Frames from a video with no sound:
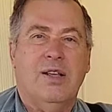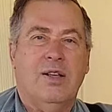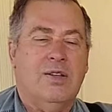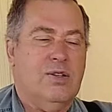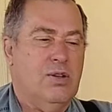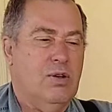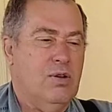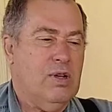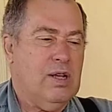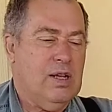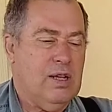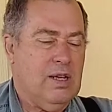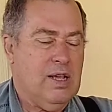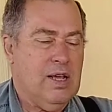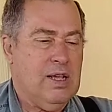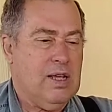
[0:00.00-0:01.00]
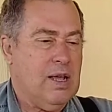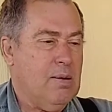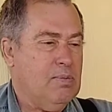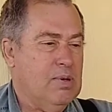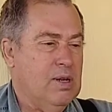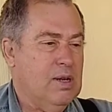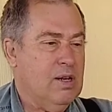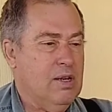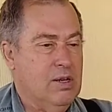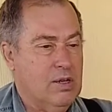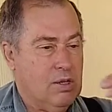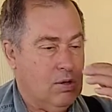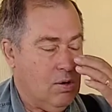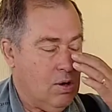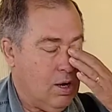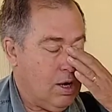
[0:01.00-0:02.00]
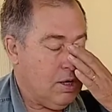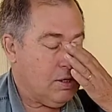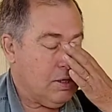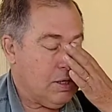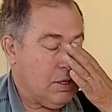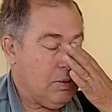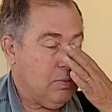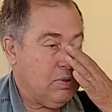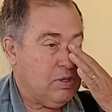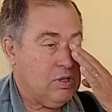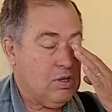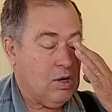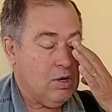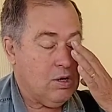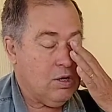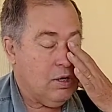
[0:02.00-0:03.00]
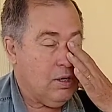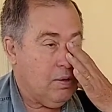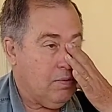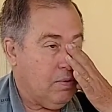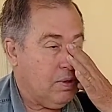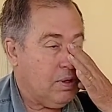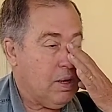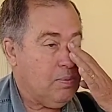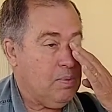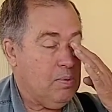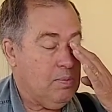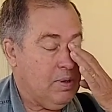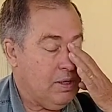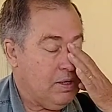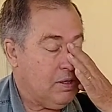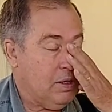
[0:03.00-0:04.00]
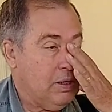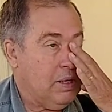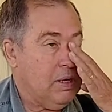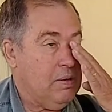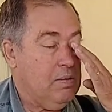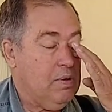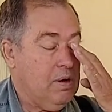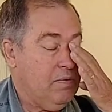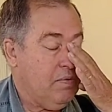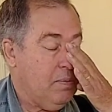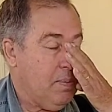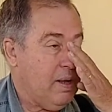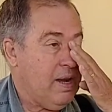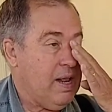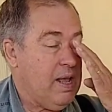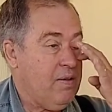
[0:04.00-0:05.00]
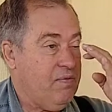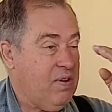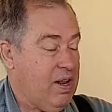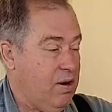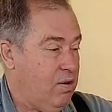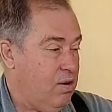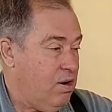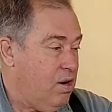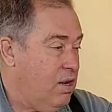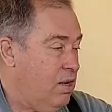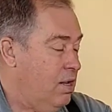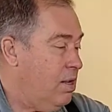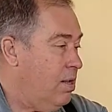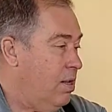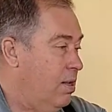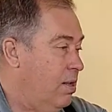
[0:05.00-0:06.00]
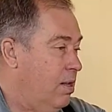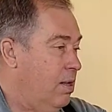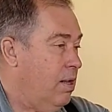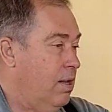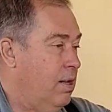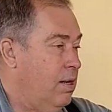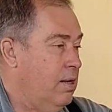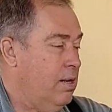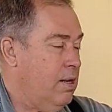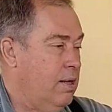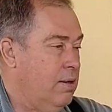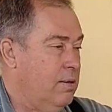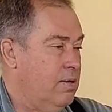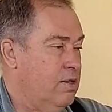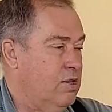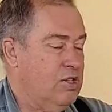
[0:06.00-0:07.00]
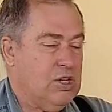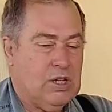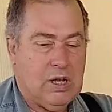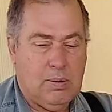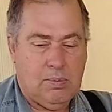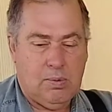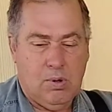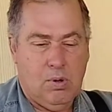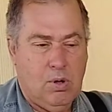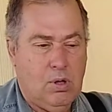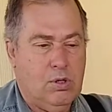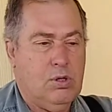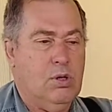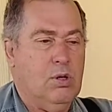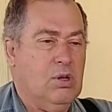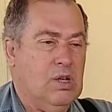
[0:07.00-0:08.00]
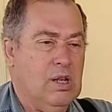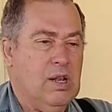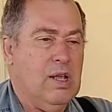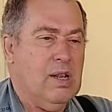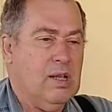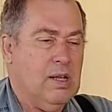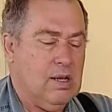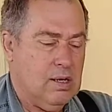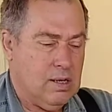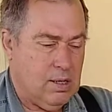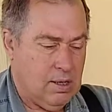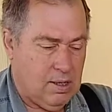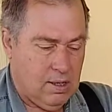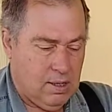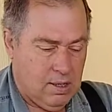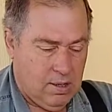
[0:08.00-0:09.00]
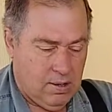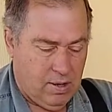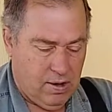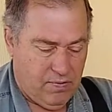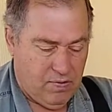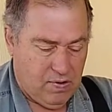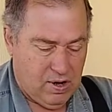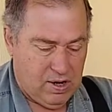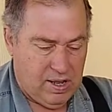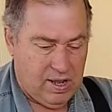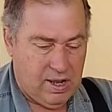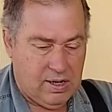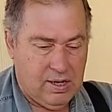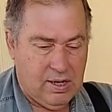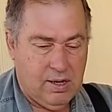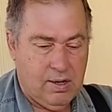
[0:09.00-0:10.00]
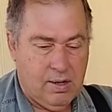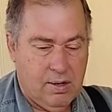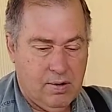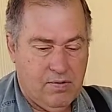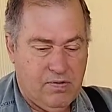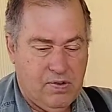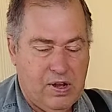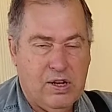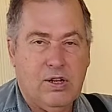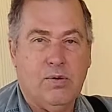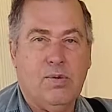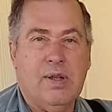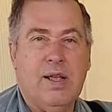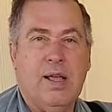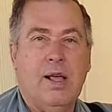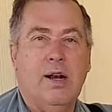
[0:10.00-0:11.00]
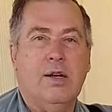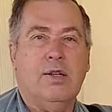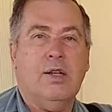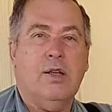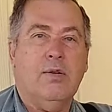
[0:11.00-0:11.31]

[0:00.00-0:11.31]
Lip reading: So he kept it in his garage, and he would start it every couple of months and let it run for about a half an hour, and just to keep the oil circulating. And he finally had to face reality.